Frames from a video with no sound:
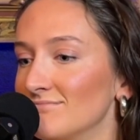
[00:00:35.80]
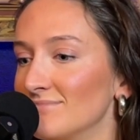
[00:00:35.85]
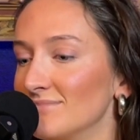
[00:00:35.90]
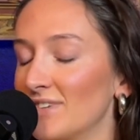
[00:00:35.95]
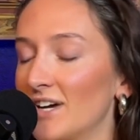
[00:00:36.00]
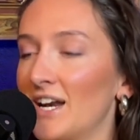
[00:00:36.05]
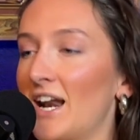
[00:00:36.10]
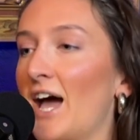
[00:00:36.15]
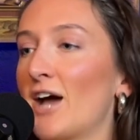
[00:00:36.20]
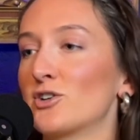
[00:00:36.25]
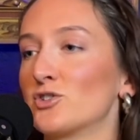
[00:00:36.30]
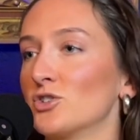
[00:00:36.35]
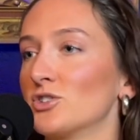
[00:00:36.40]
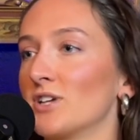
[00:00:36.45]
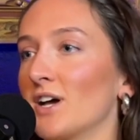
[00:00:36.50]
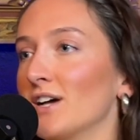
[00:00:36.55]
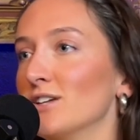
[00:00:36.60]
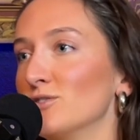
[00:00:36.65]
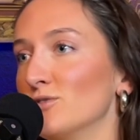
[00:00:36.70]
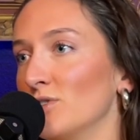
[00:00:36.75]

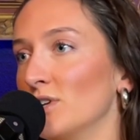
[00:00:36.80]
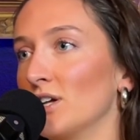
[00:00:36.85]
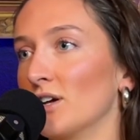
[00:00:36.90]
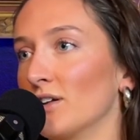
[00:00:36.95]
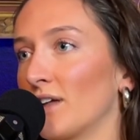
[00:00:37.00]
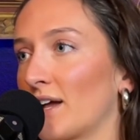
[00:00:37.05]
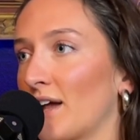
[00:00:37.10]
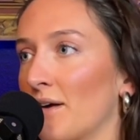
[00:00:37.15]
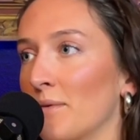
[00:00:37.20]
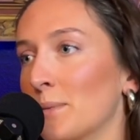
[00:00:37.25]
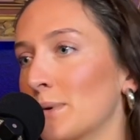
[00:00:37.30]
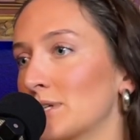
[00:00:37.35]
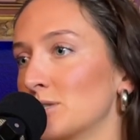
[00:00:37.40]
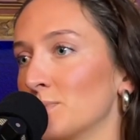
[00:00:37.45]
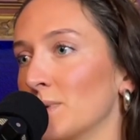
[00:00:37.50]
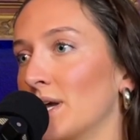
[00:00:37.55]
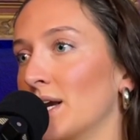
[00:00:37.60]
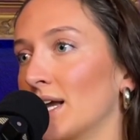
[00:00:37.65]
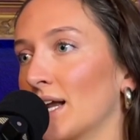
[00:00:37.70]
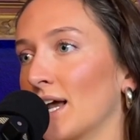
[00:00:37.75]
exercise video, like I'm
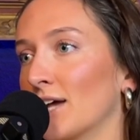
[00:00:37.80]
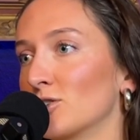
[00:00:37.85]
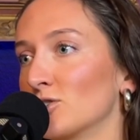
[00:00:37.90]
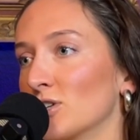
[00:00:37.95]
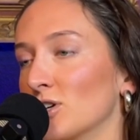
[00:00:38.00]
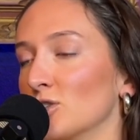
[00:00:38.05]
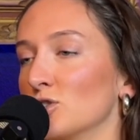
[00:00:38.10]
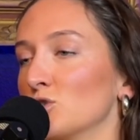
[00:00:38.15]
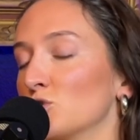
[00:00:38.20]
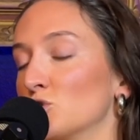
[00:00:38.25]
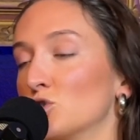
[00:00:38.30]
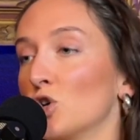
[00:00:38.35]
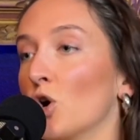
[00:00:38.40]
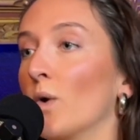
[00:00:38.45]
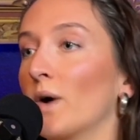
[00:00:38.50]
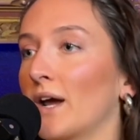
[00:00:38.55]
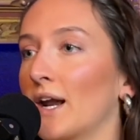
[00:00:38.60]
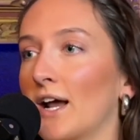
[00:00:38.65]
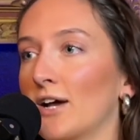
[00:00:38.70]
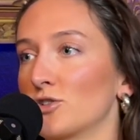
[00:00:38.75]
explaining an exercise or just
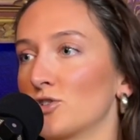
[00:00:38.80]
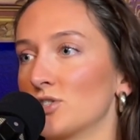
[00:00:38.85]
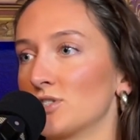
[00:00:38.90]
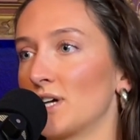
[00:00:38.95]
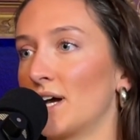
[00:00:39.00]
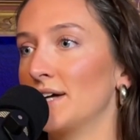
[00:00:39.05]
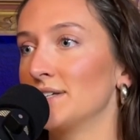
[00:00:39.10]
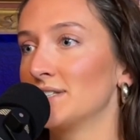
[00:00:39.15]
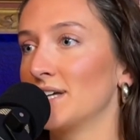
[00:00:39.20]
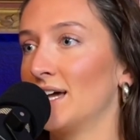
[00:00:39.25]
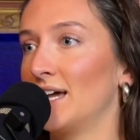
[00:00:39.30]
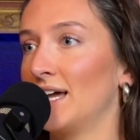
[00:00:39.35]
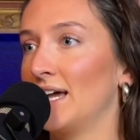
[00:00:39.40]
showing an exercise.